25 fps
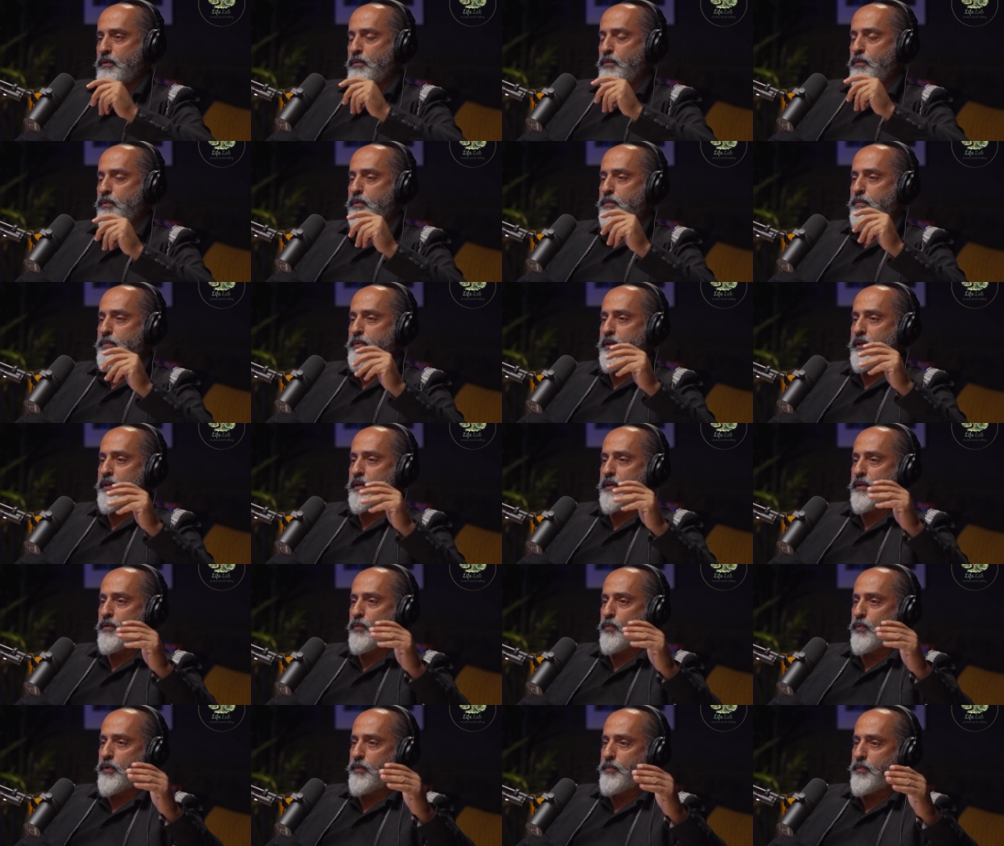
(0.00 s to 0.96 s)
we, be,
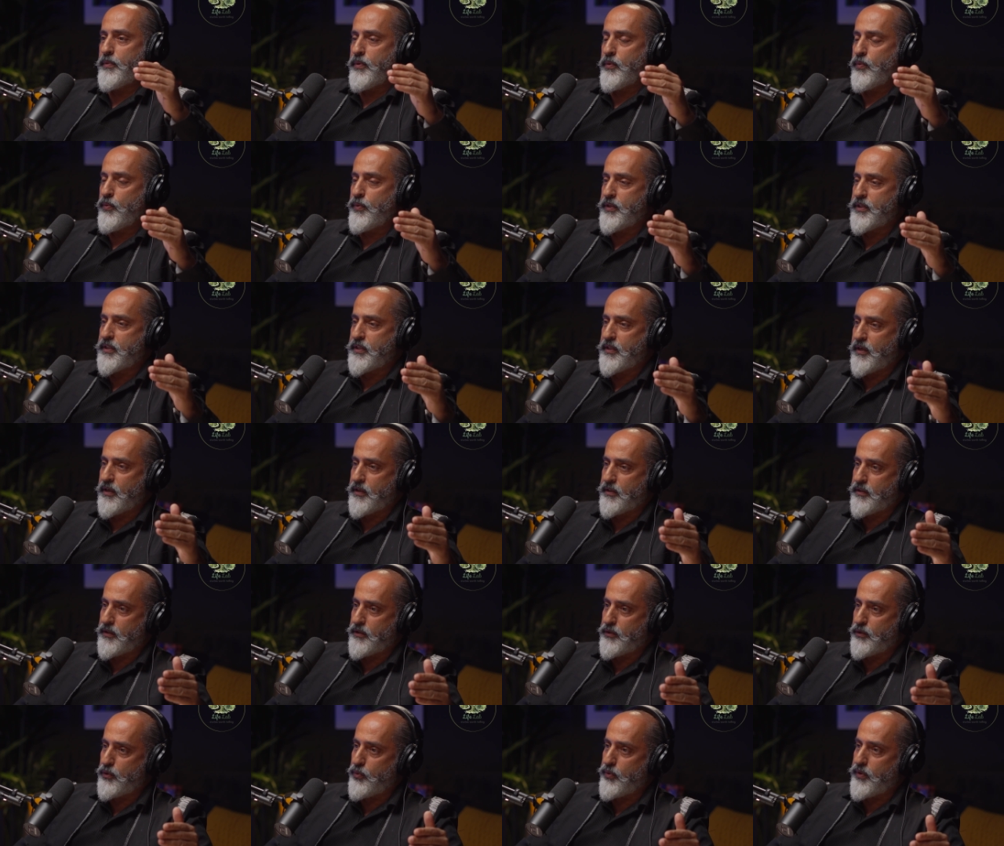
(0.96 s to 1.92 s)
we we
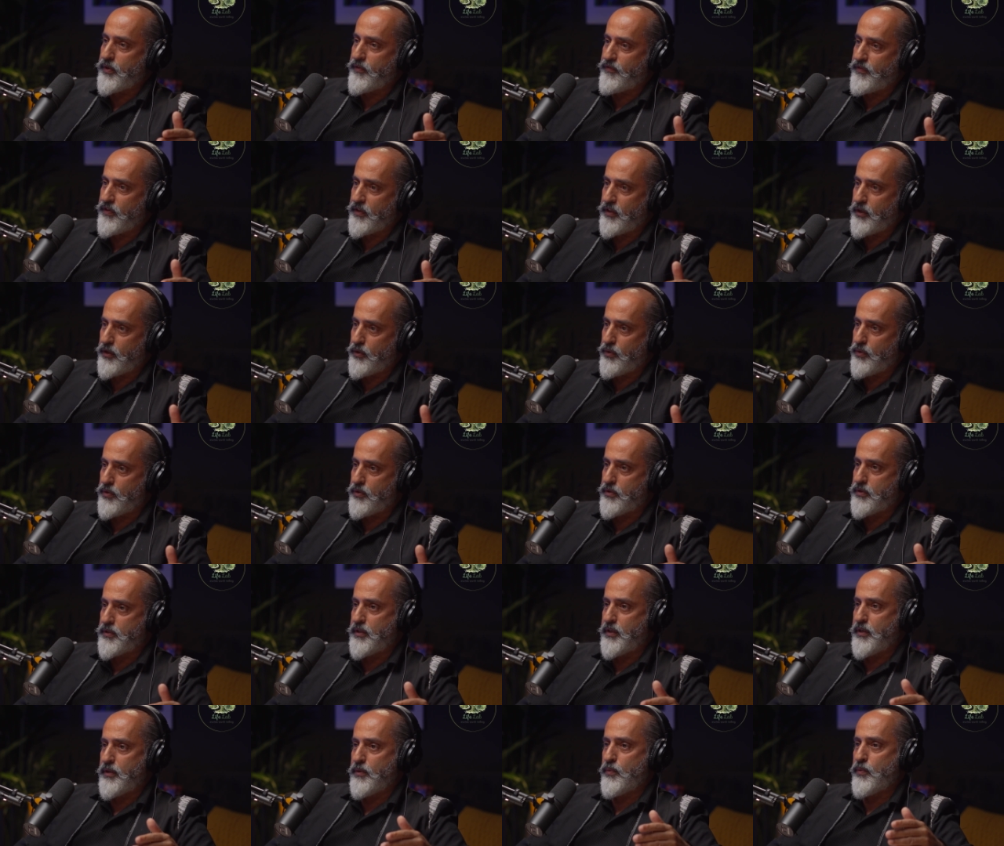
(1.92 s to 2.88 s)
started doing
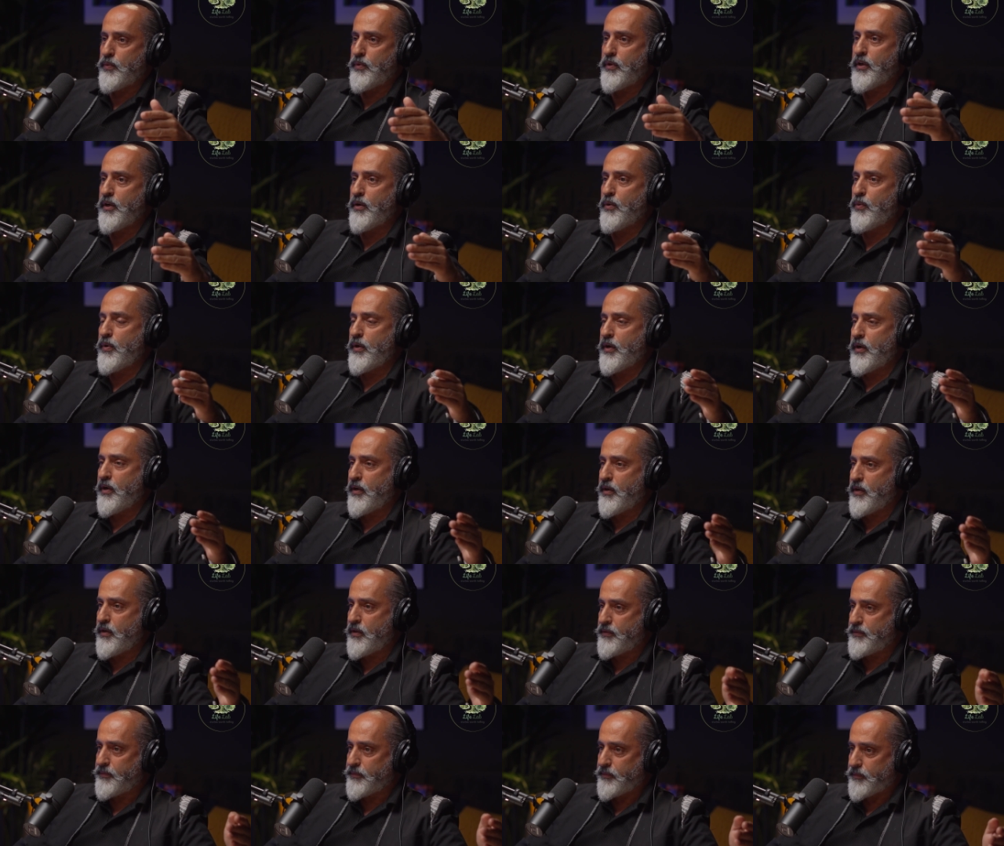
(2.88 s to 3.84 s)
videos then we, now we
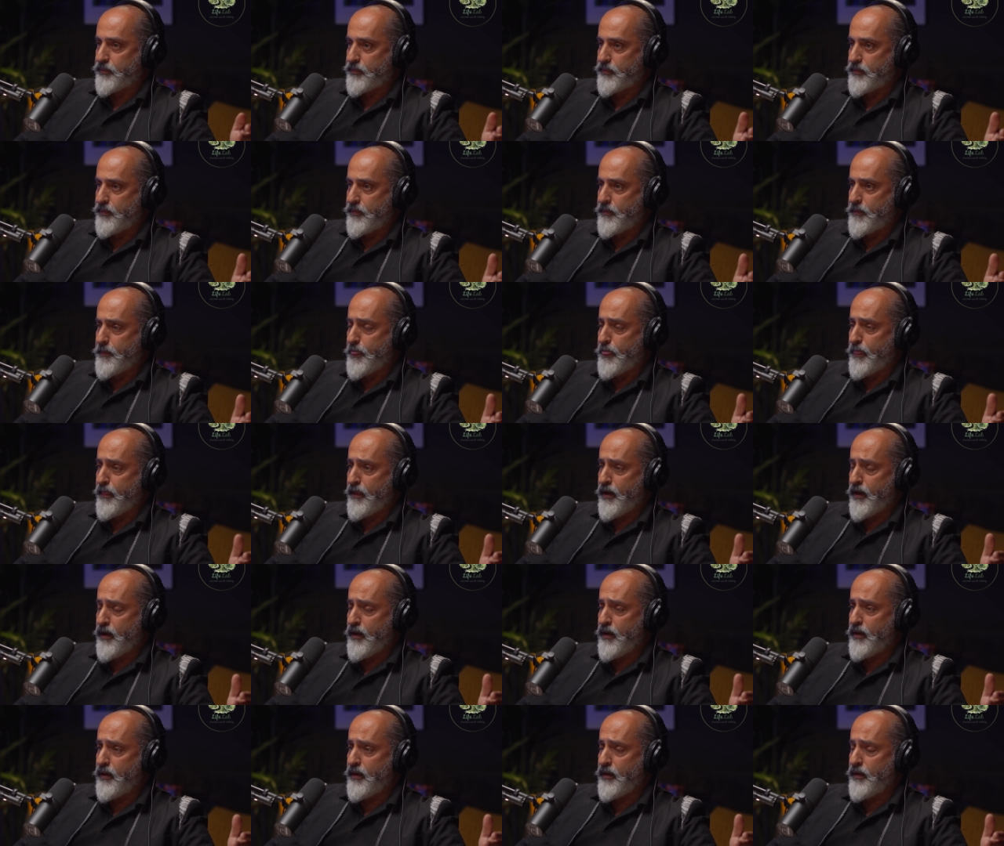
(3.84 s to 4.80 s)
are
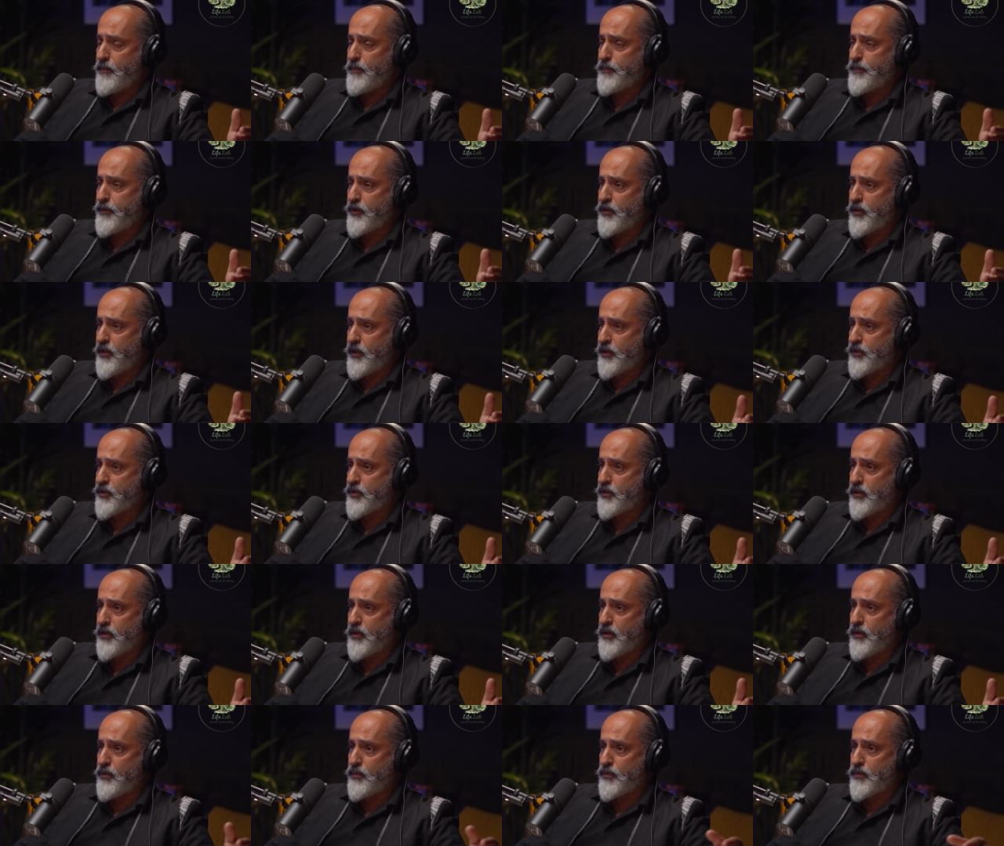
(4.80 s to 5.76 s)
a
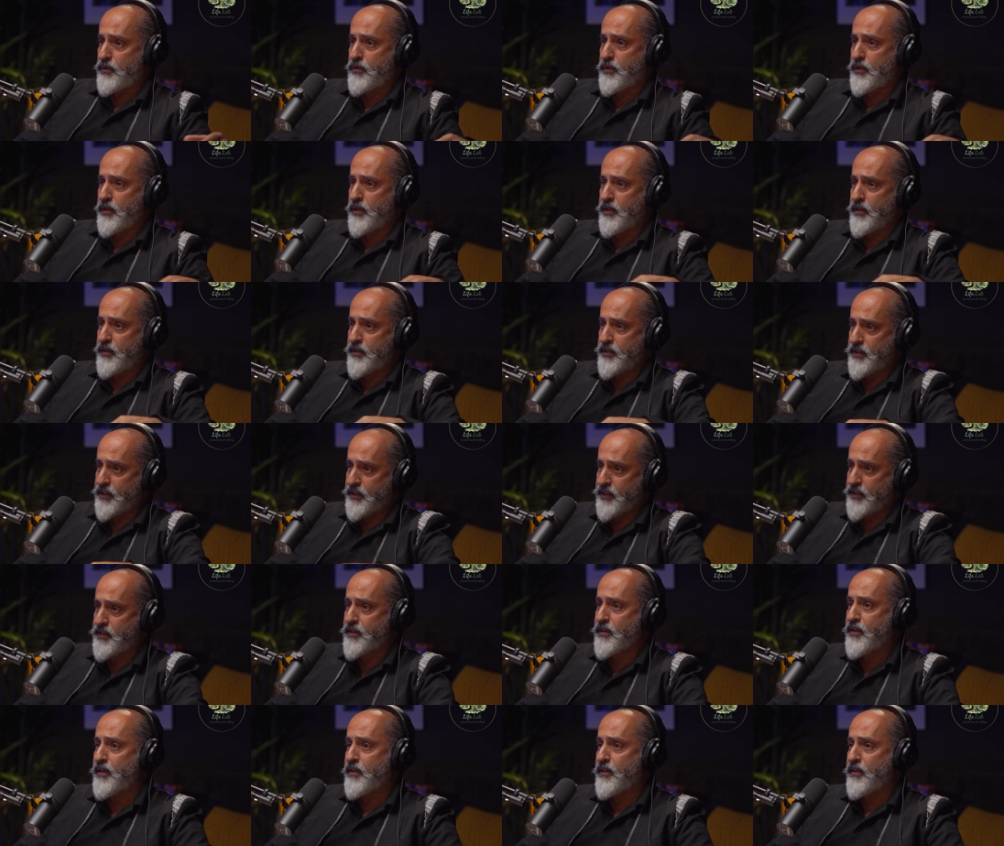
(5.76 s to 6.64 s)
production house in six